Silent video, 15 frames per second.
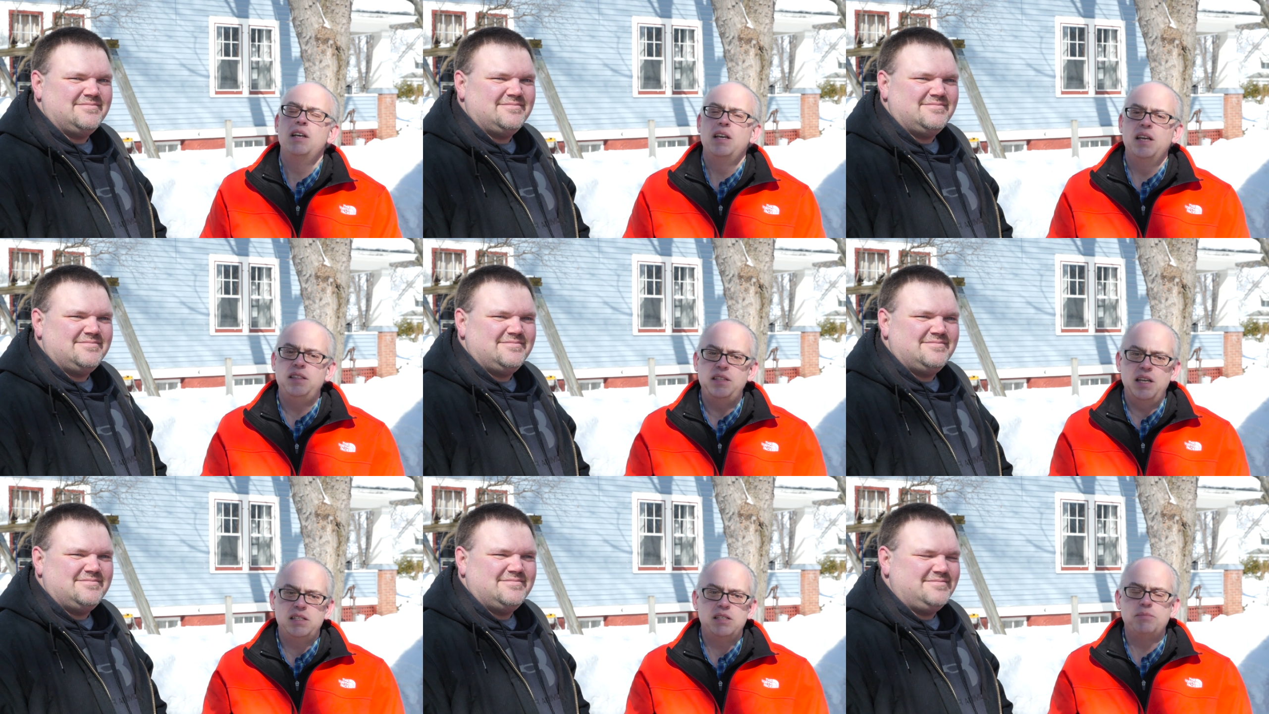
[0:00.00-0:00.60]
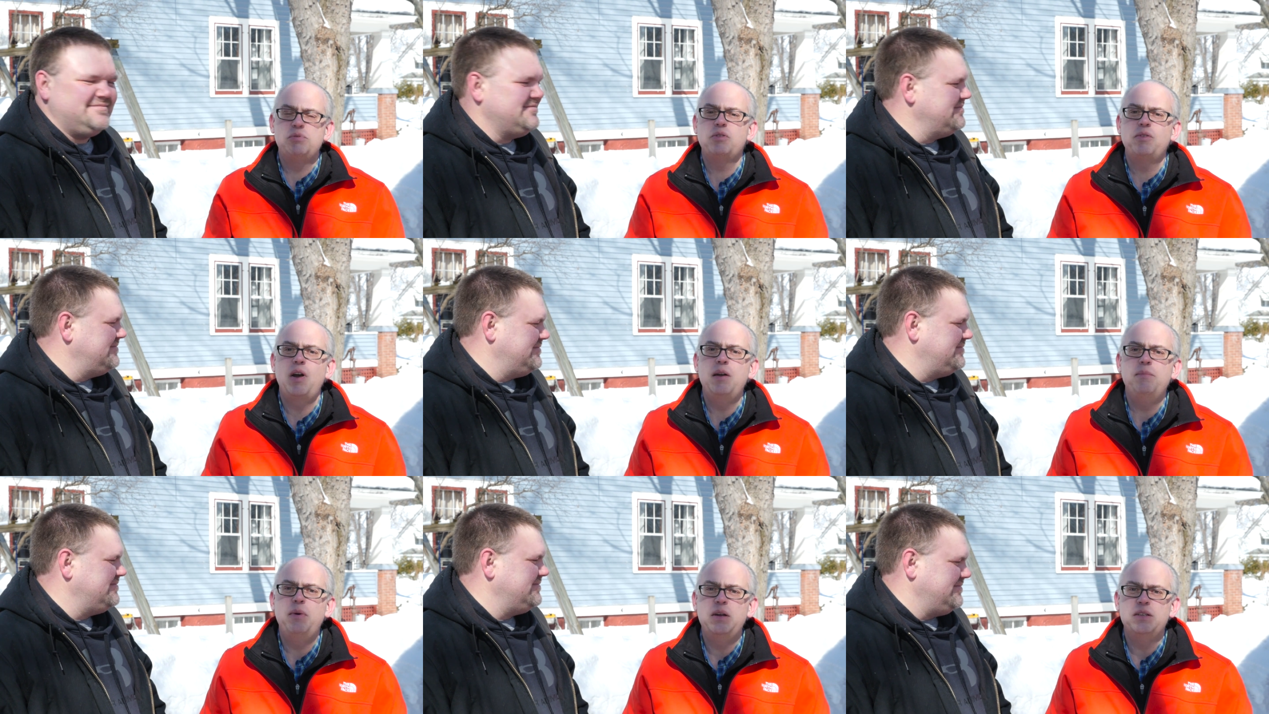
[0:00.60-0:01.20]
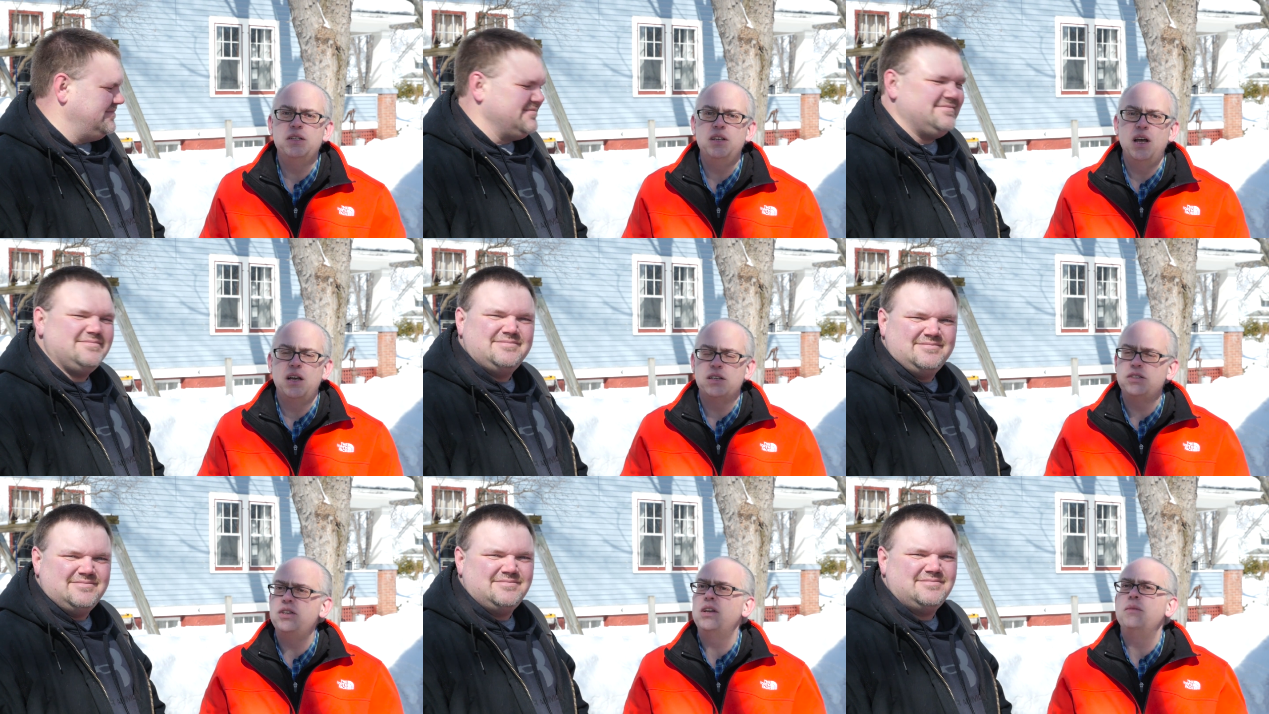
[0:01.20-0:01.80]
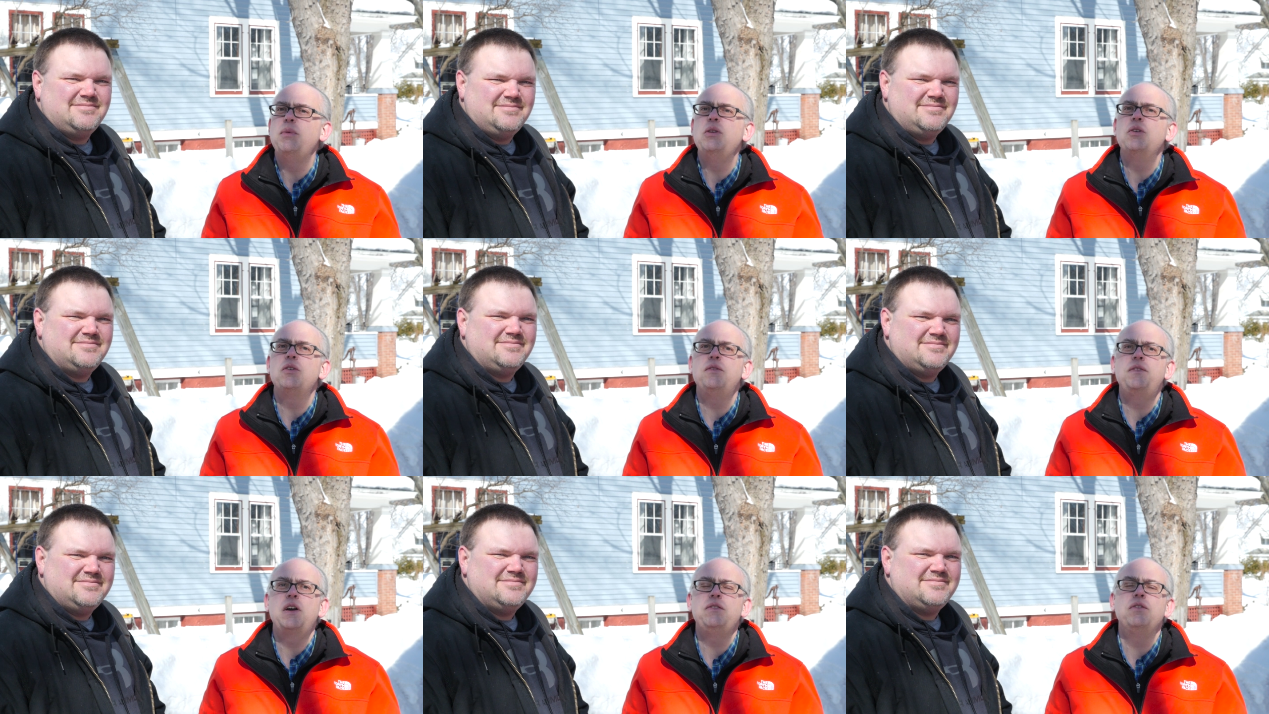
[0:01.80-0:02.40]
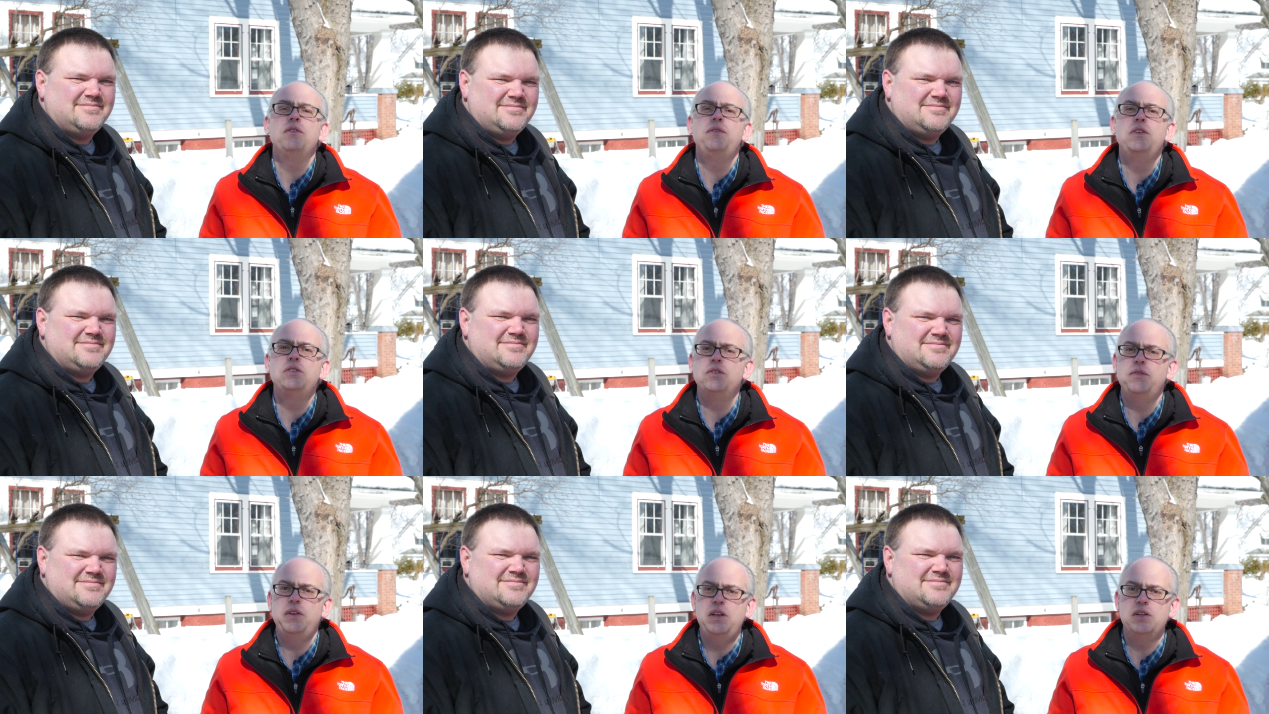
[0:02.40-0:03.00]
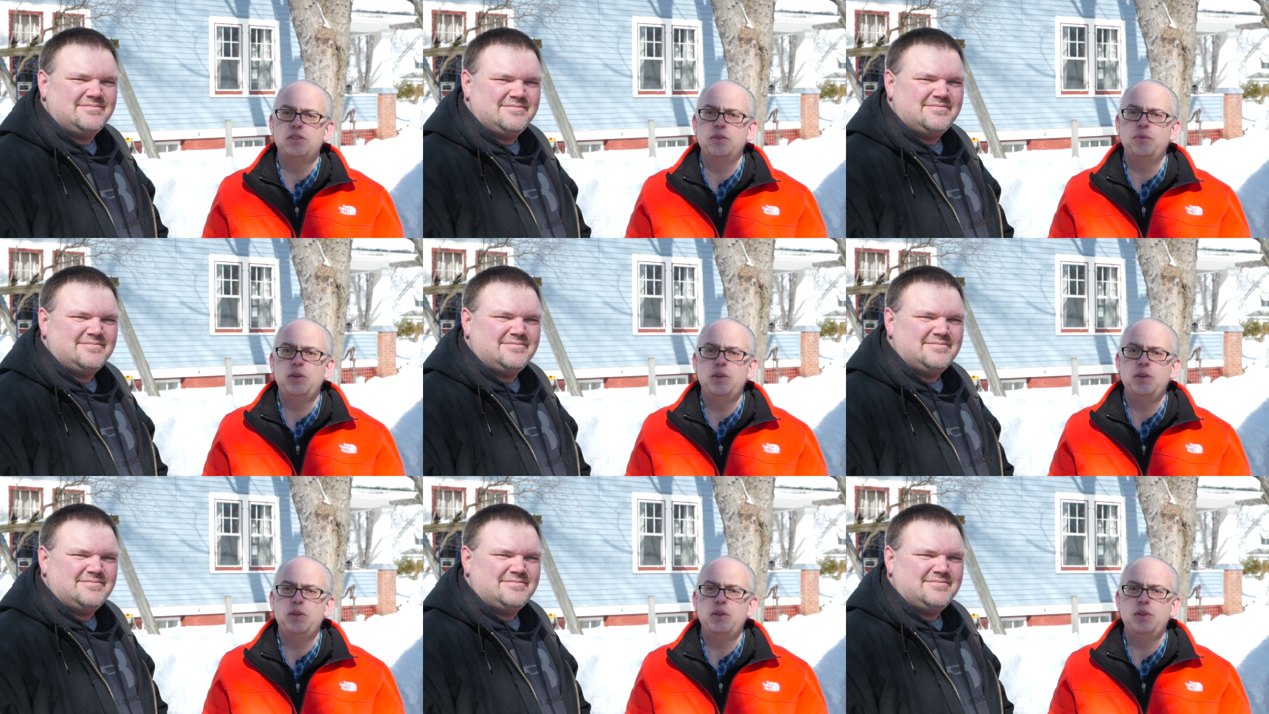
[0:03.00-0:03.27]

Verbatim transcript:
Speaker 1: Hit that subscribe button so you can be notified when future videos are